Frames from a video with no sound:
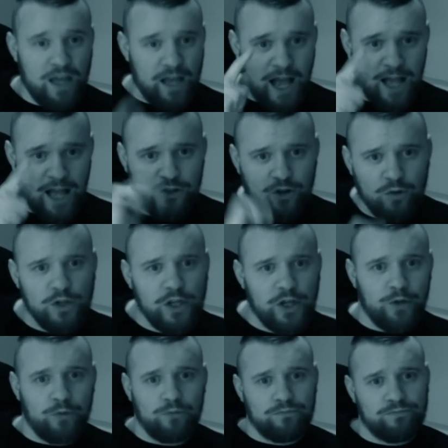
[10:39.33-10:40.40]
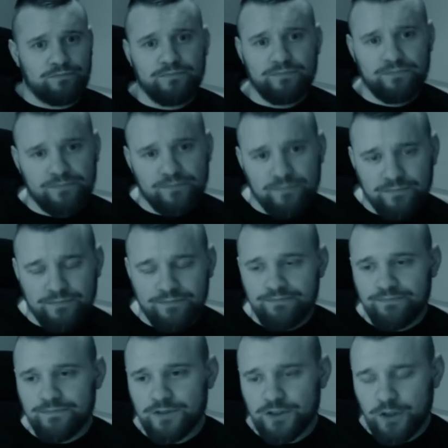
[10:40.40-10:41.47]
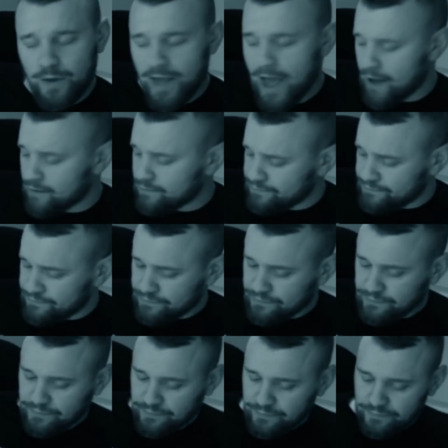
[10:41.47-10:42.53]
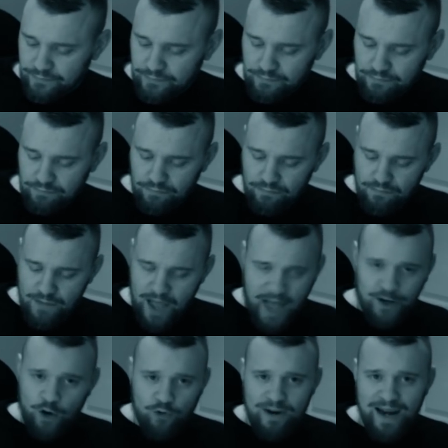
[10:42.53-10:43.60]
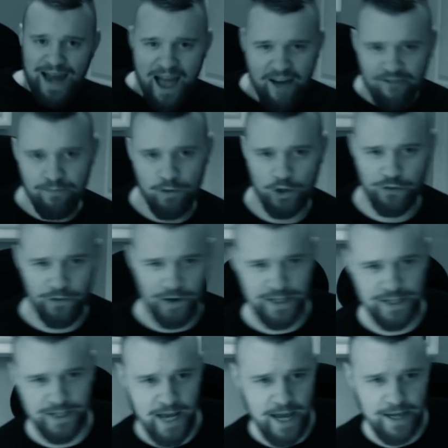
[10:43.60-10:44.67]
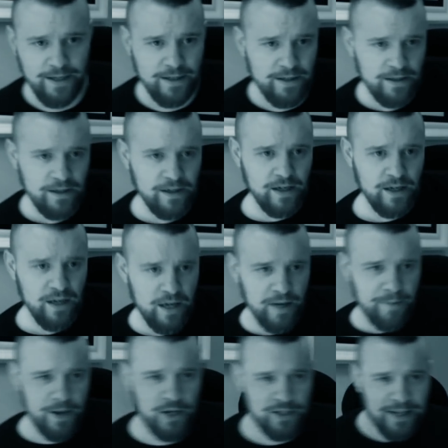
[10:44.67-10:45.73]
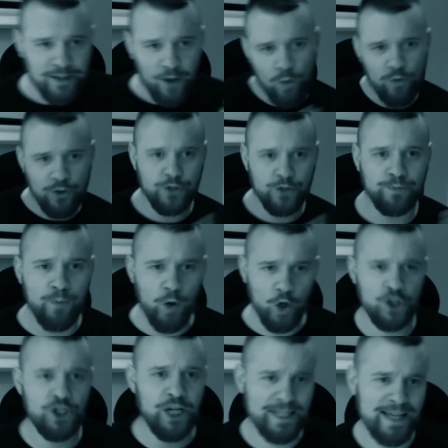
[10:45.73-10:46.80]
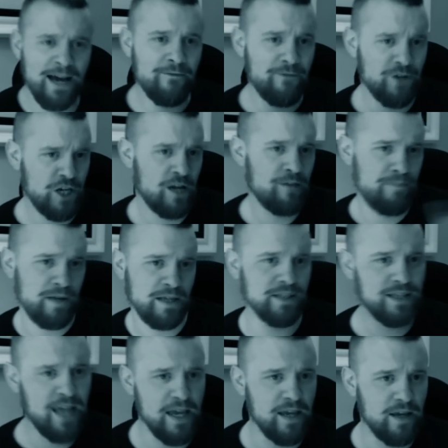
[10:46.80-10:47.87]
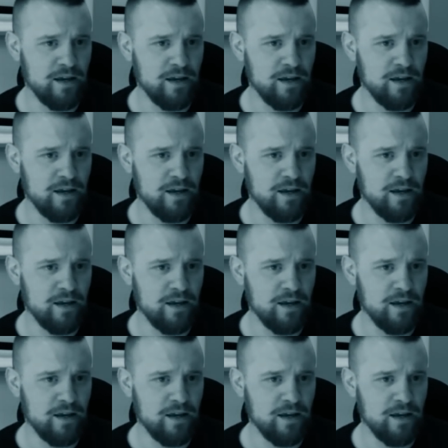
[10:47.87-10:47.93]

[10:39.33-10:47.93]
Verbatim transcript: And so do you. So yeah, I don't really have much for you today, because I don't just put shit out for shit being sake.